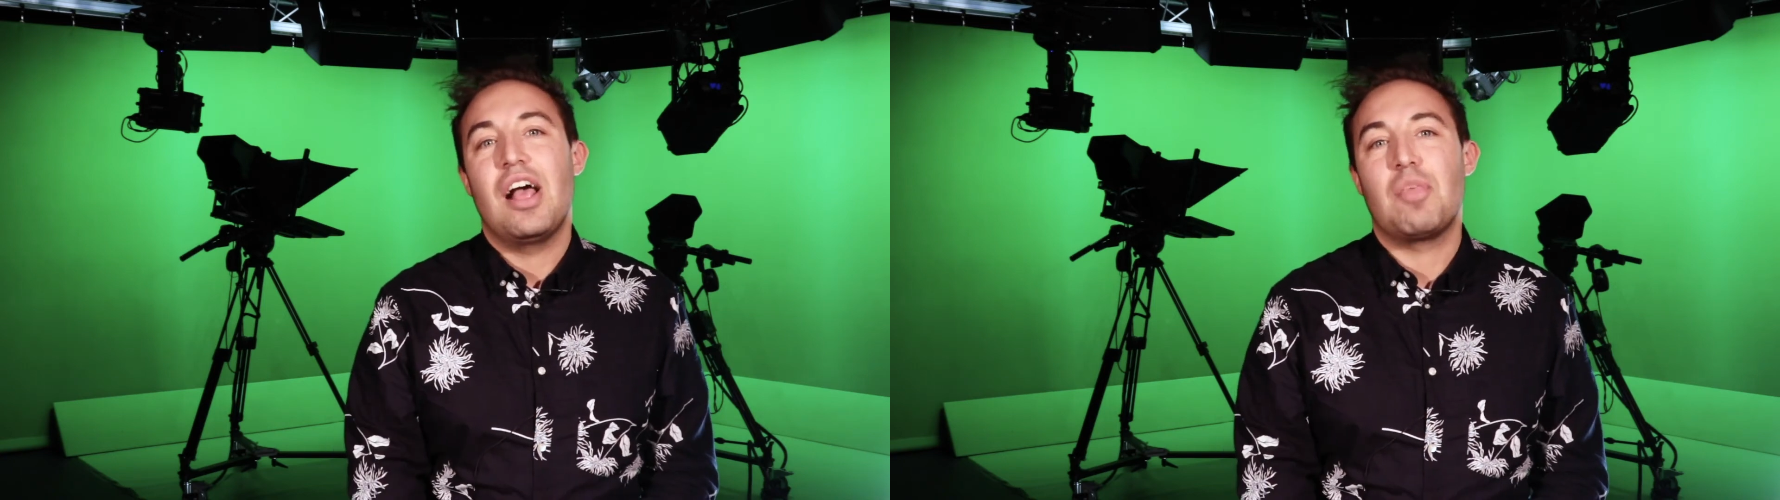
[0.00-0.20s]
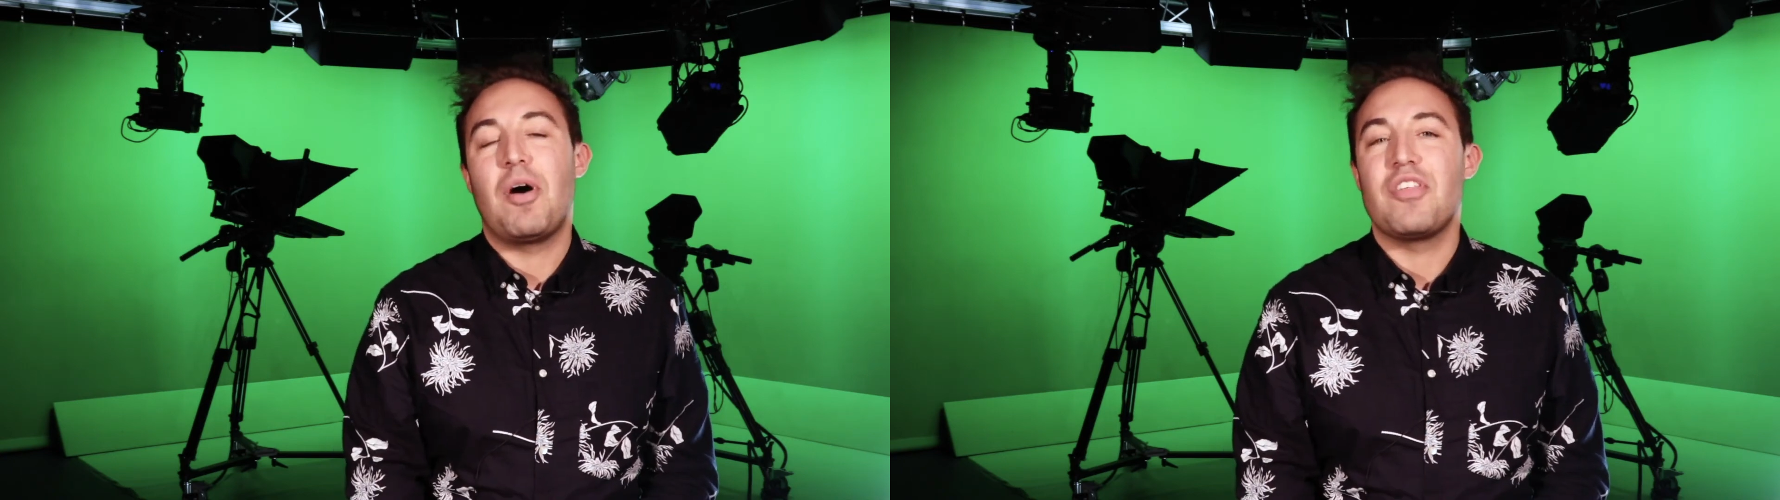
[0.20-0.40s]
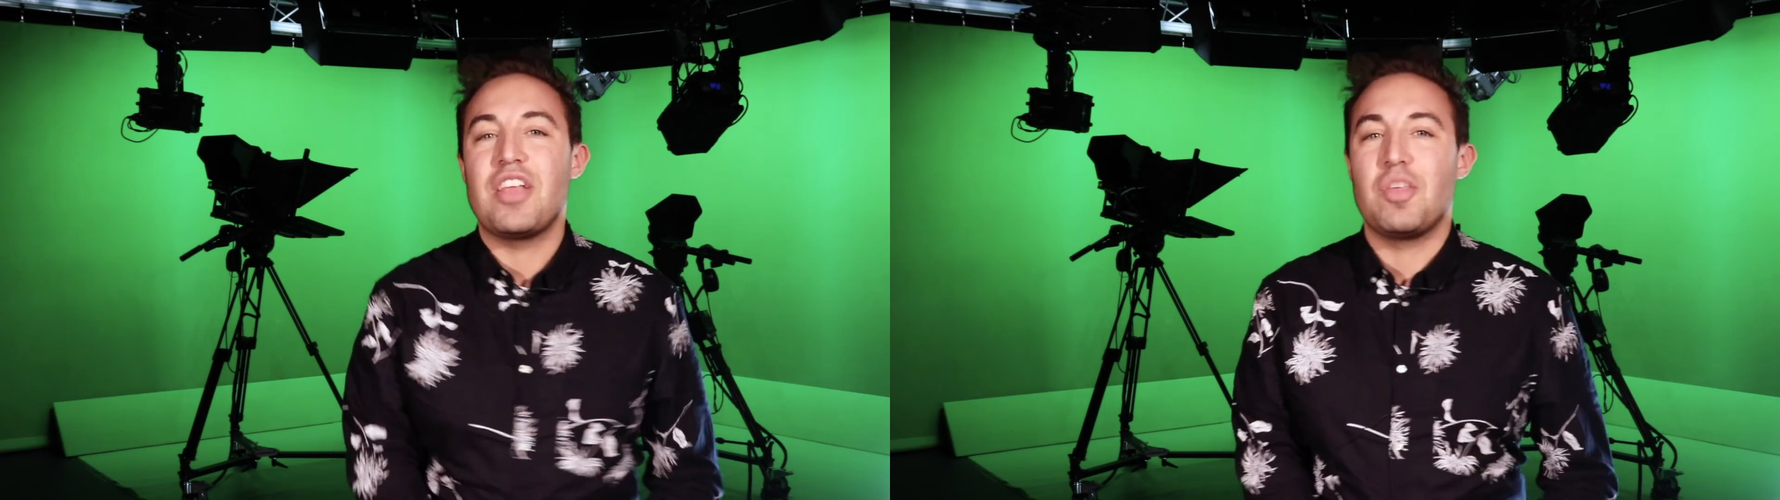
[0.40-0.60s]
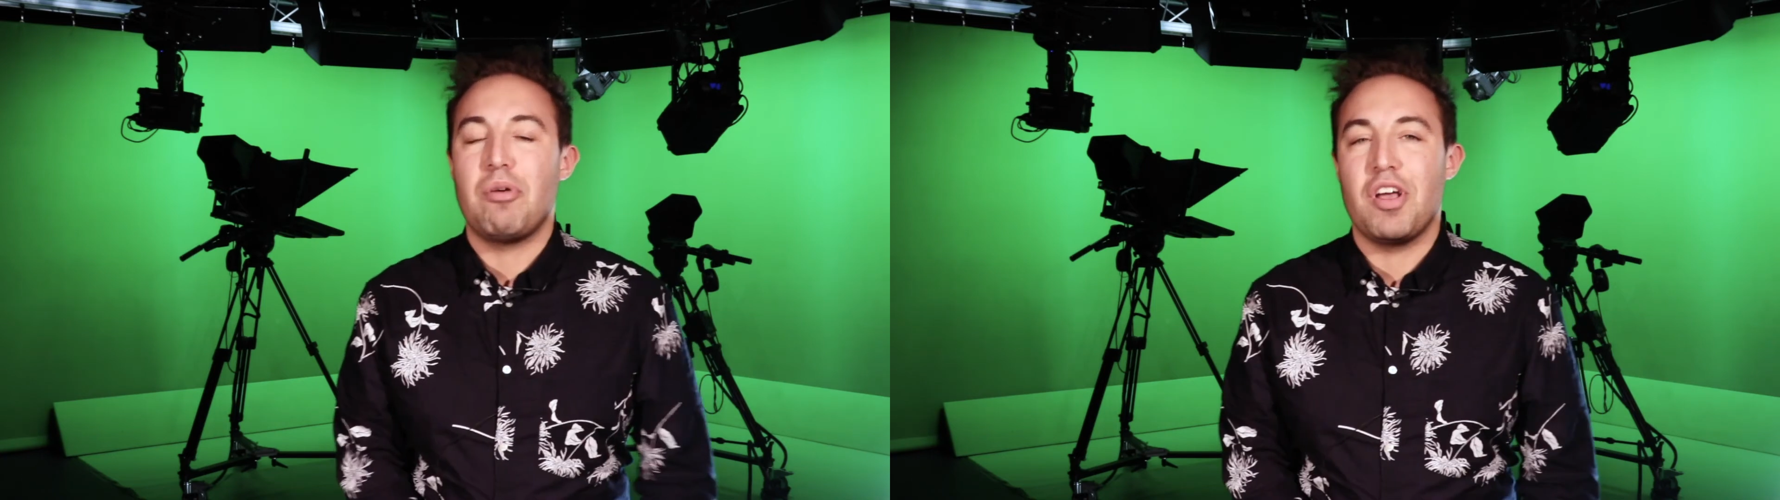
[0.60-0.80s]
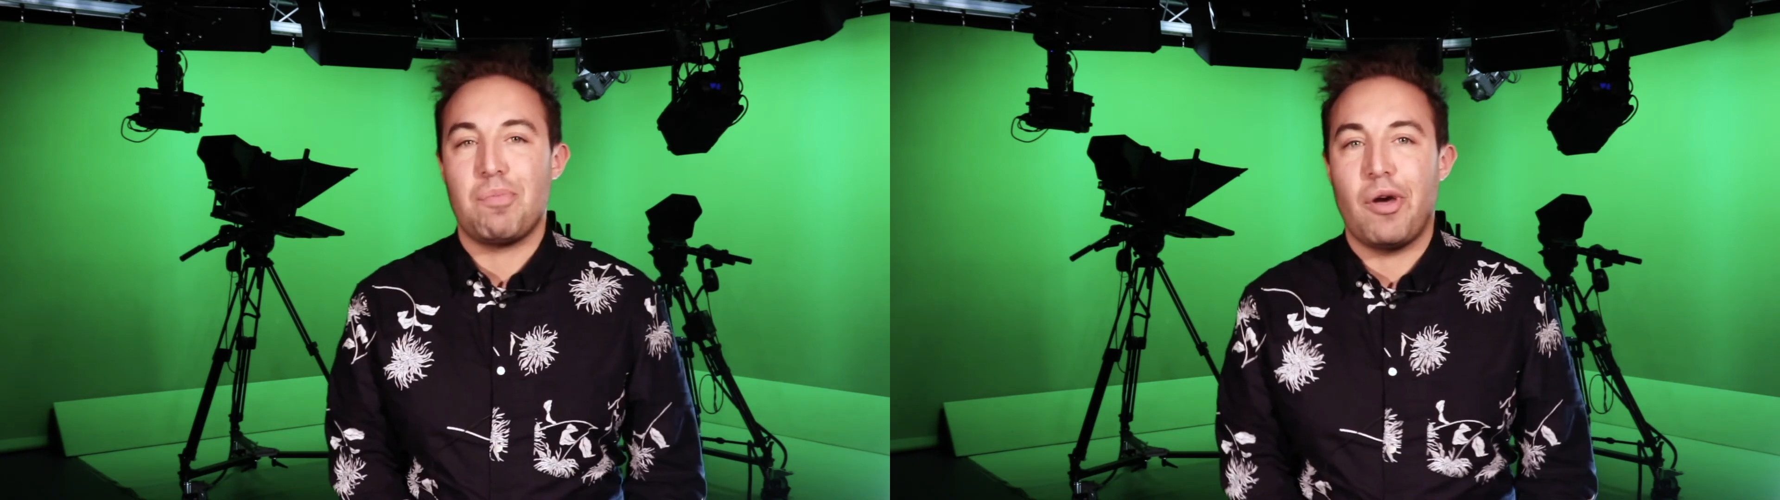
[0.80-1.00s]
as part of the
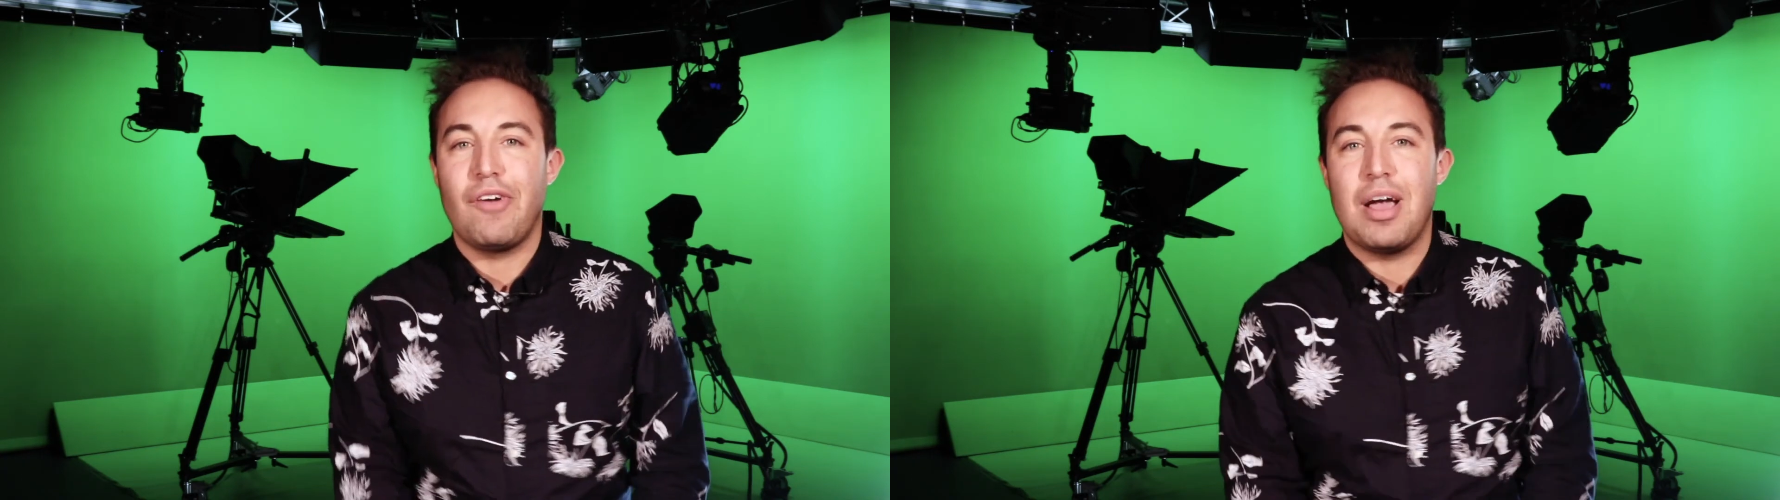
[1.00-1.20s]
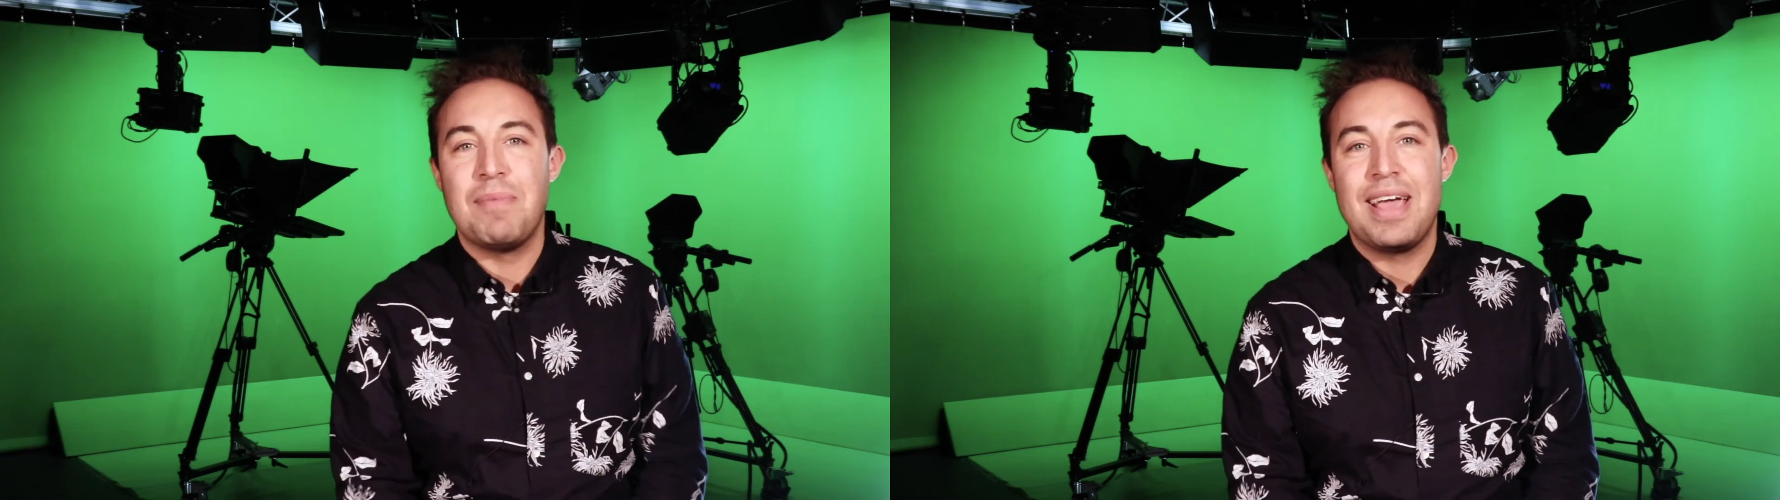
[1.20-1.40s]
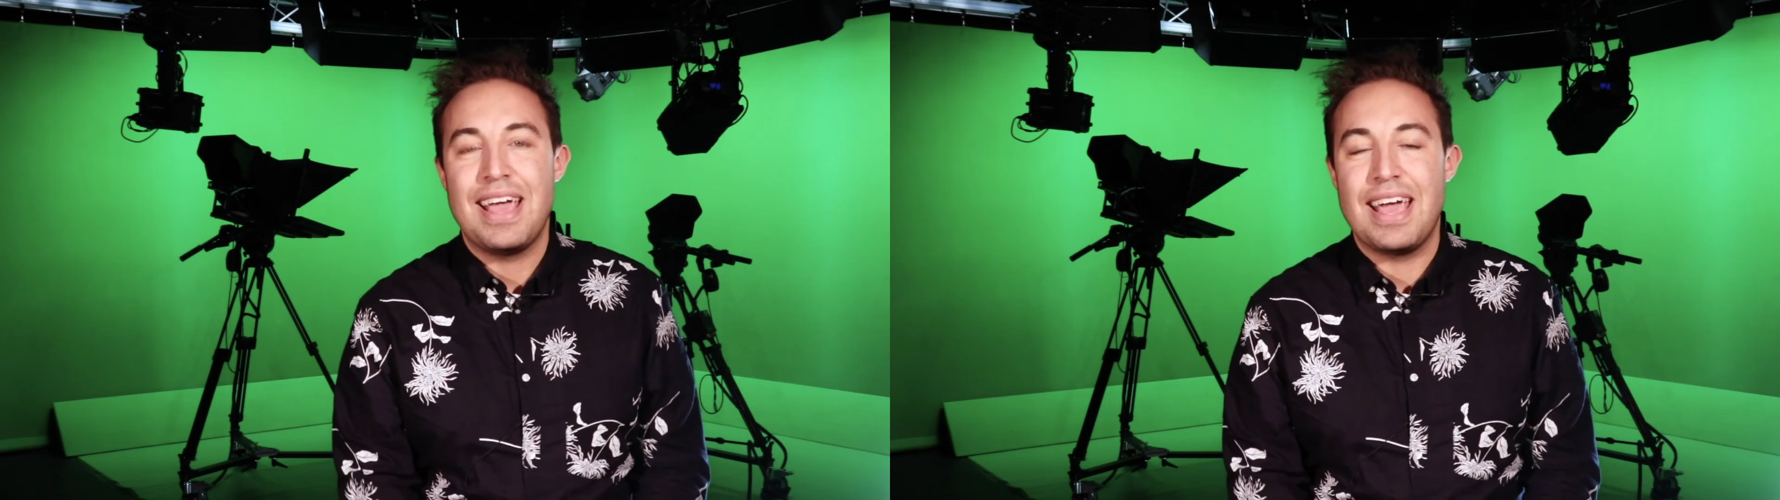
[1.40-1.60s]
Enterprise programme